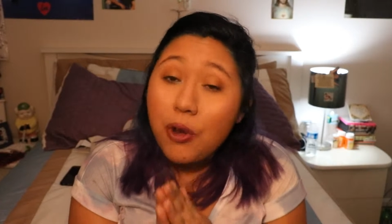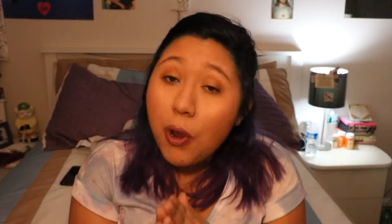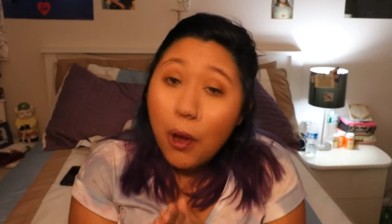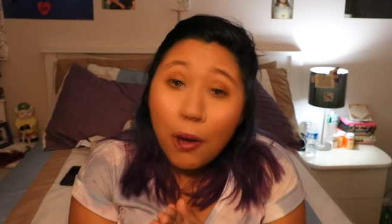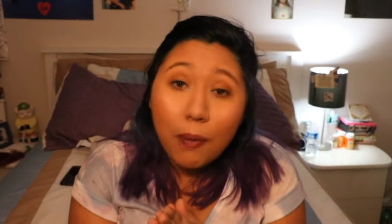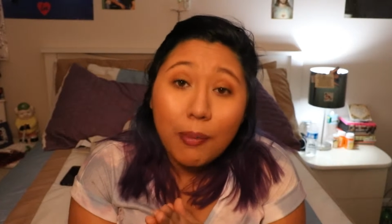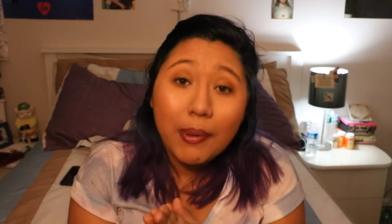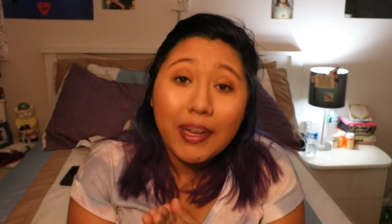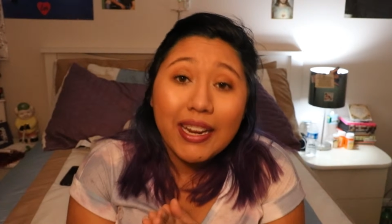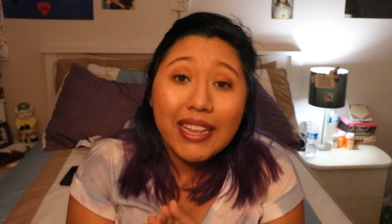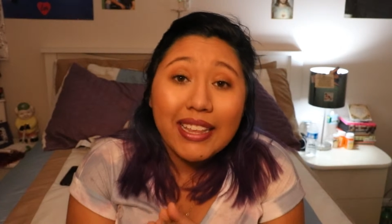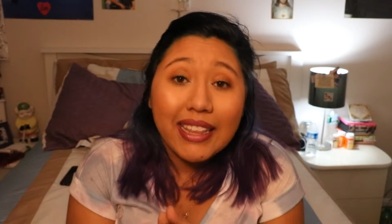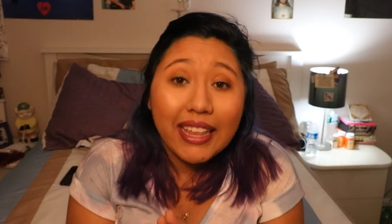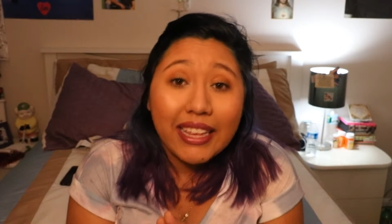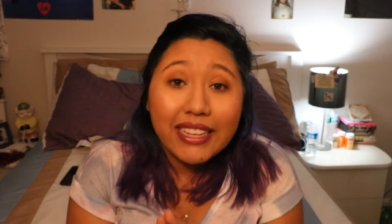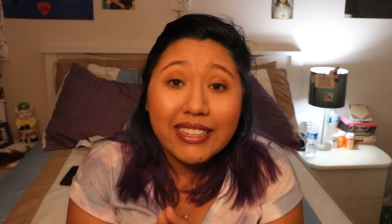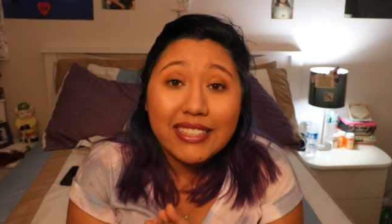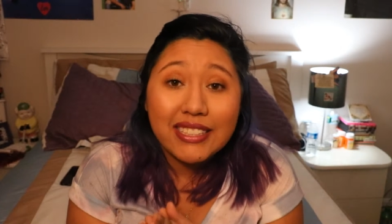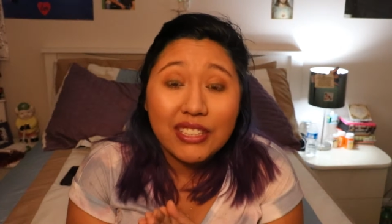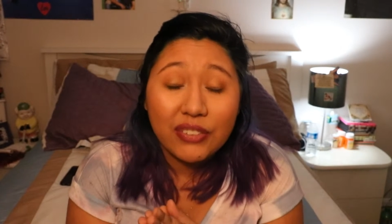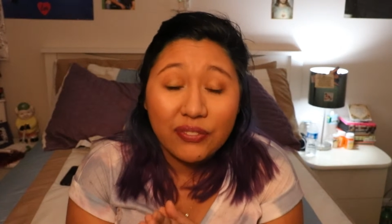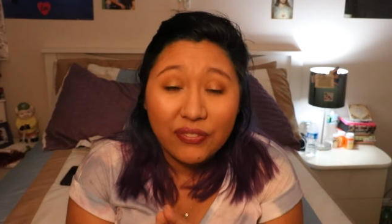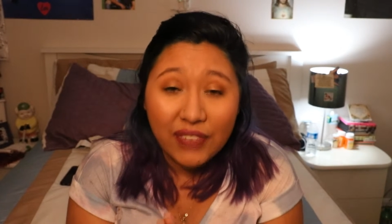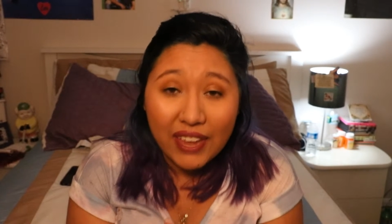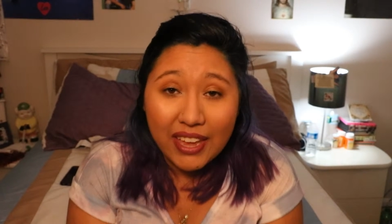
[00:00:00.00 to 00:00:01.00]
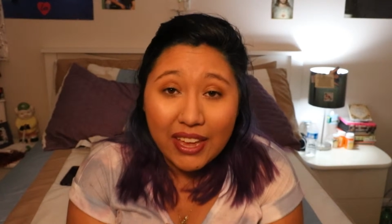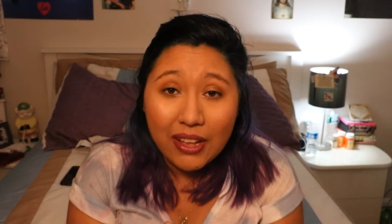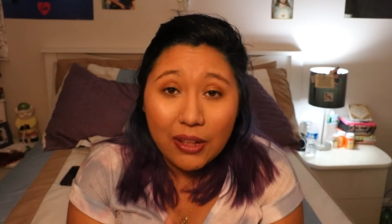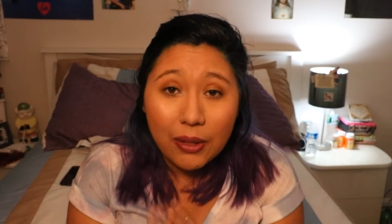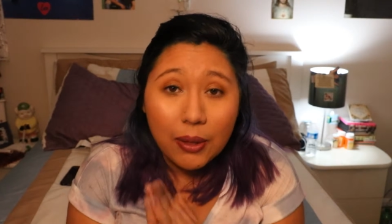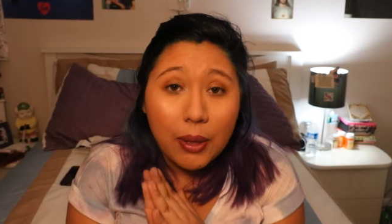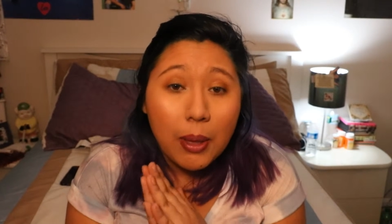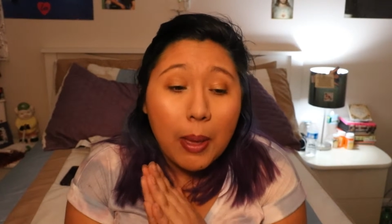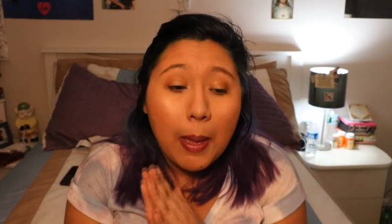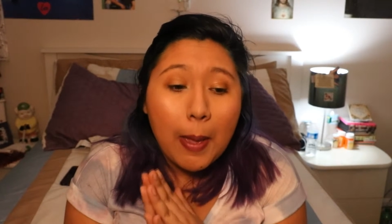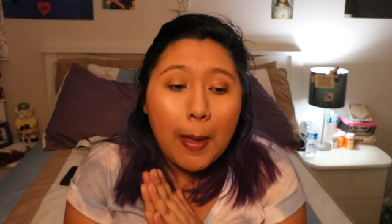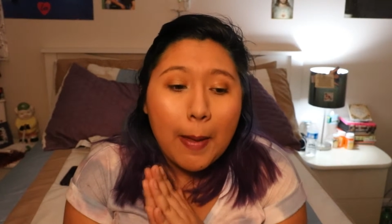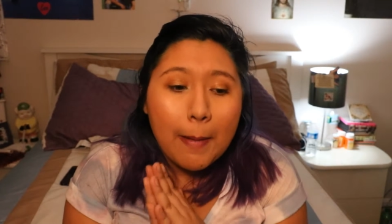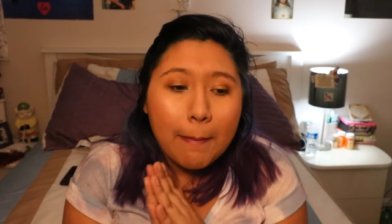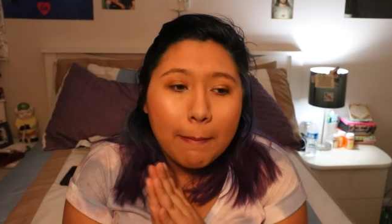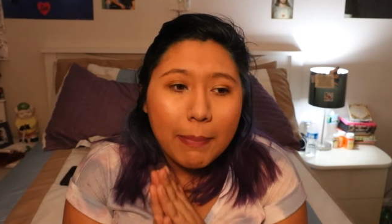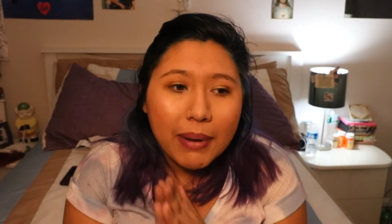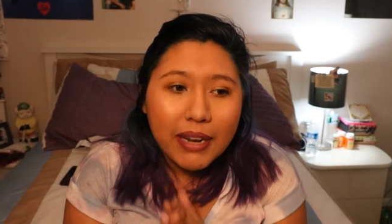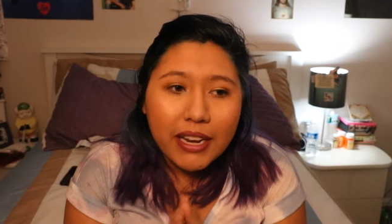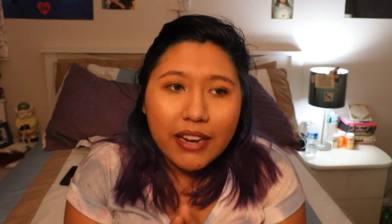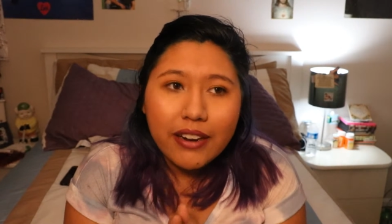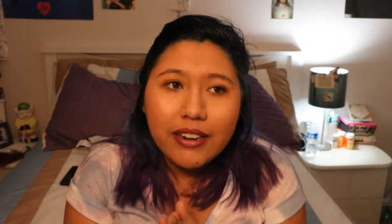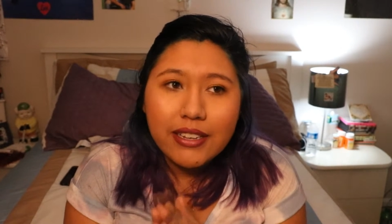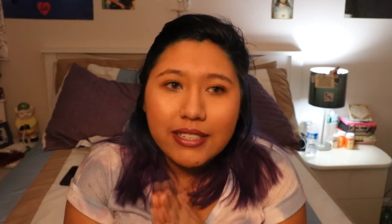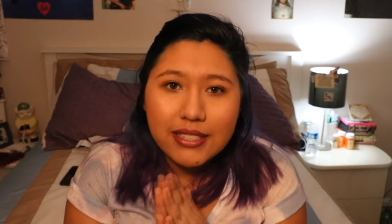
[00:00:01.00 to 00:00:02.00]
Nobody likes to fail.
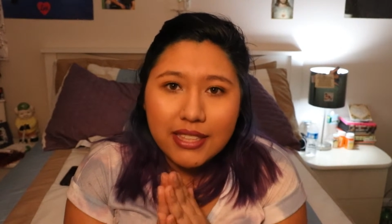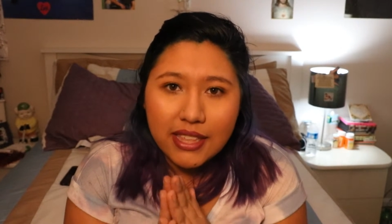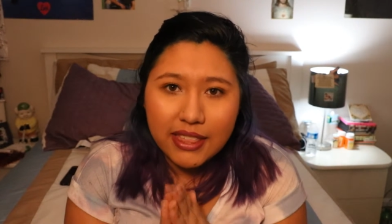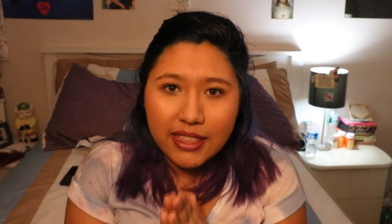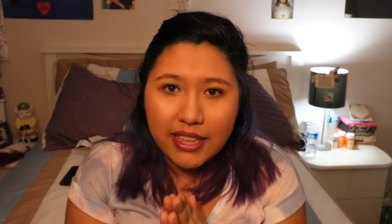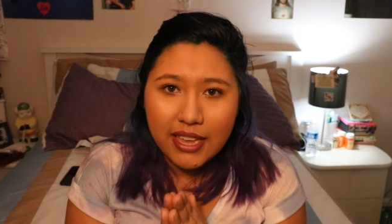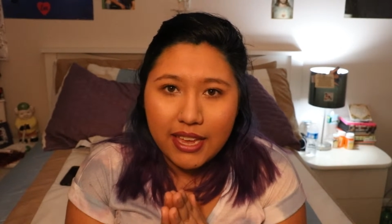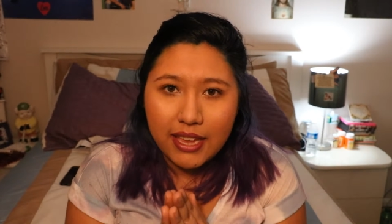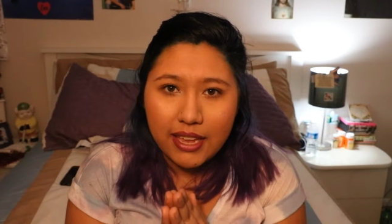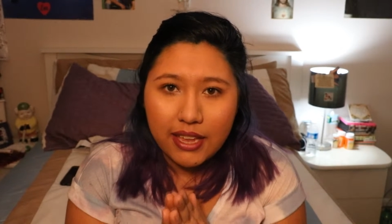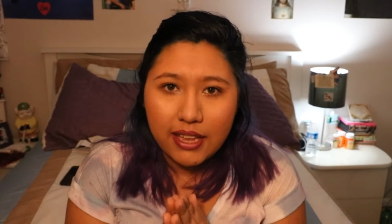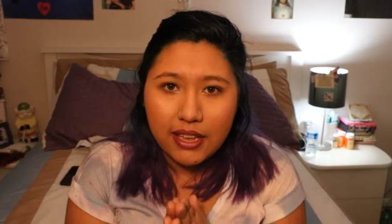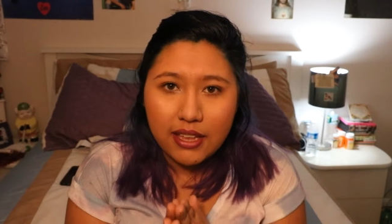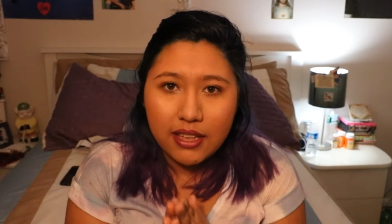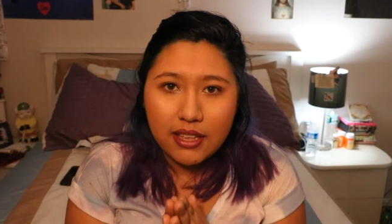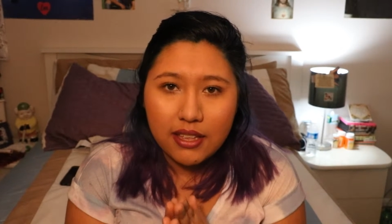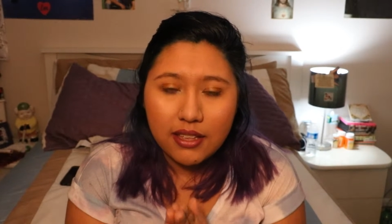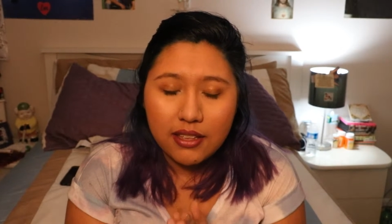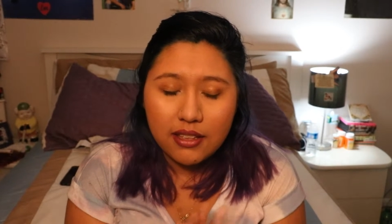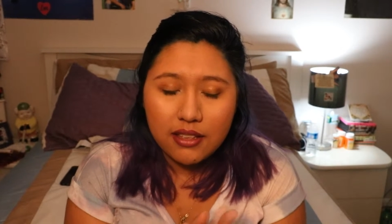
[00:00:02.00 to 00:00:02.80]
But here's the thing.